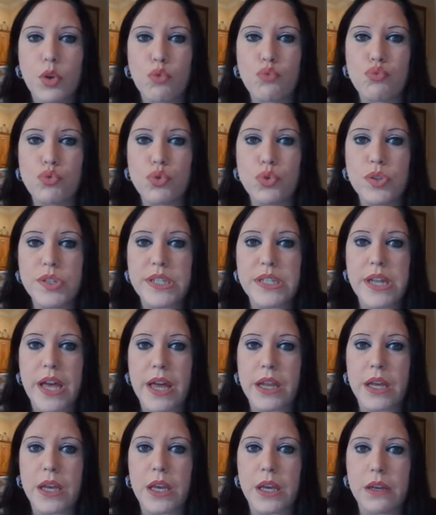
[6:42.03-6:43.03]
rules and
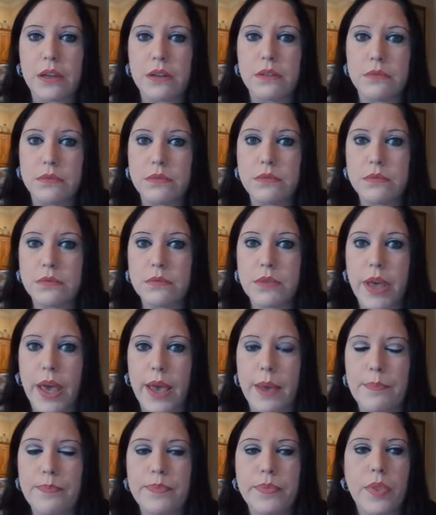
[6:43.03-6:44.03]
etiquette.
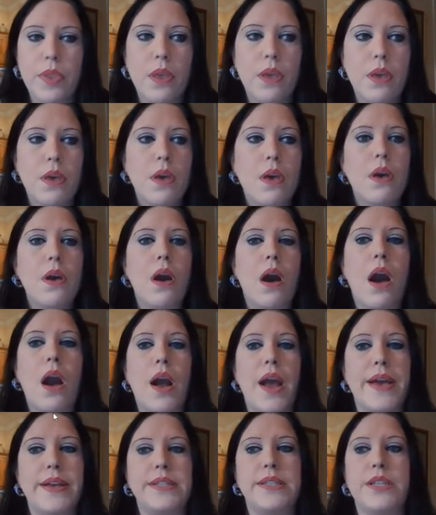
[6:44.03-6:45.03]
Okay.
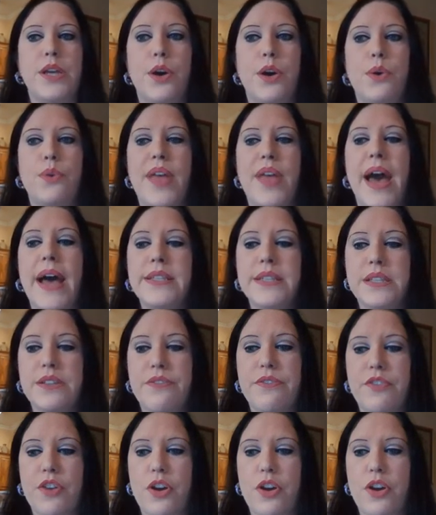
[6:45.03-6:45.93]
All right. So that's the